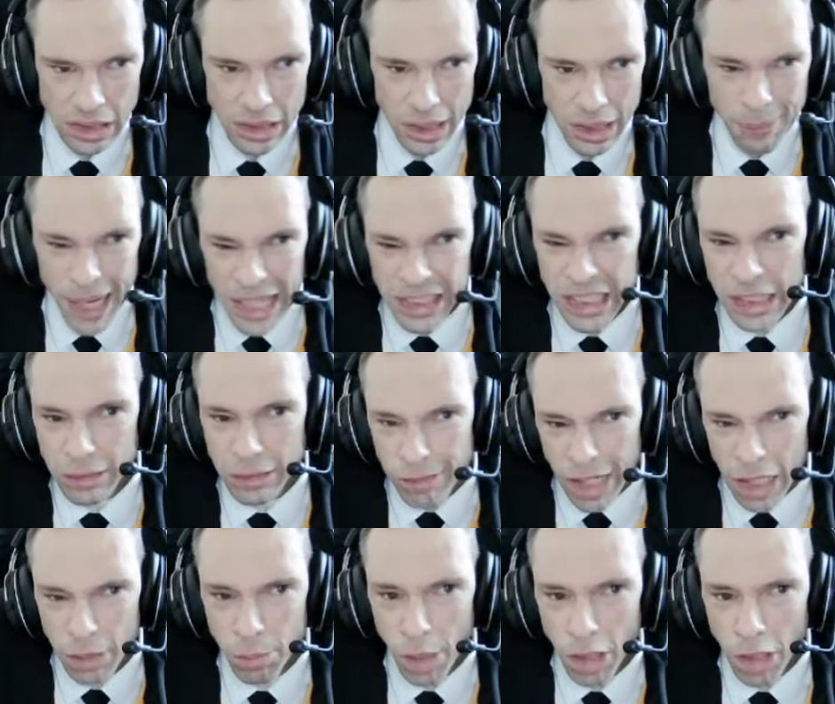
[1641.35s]
The Magic
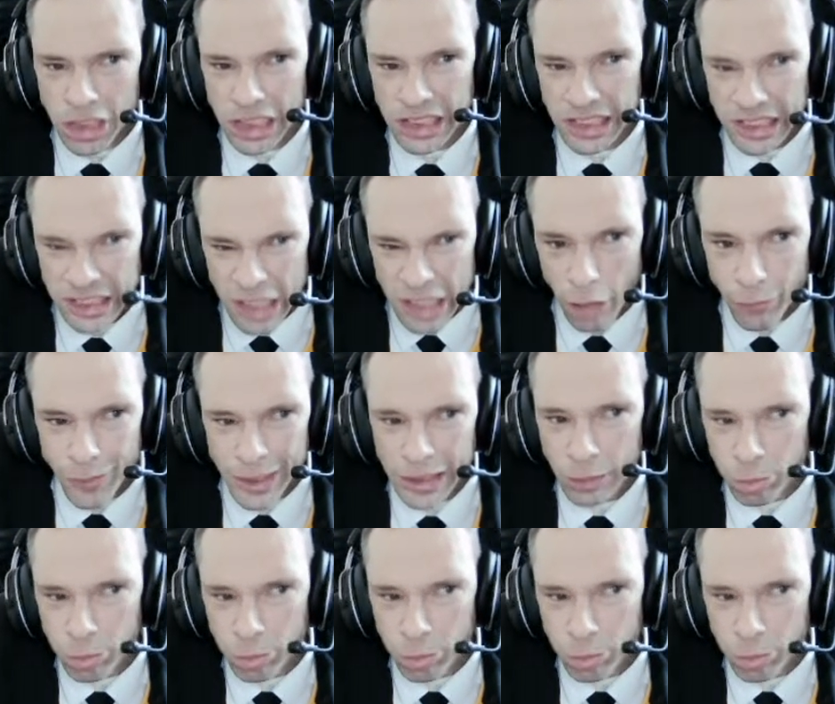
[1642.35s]
Railroad itself is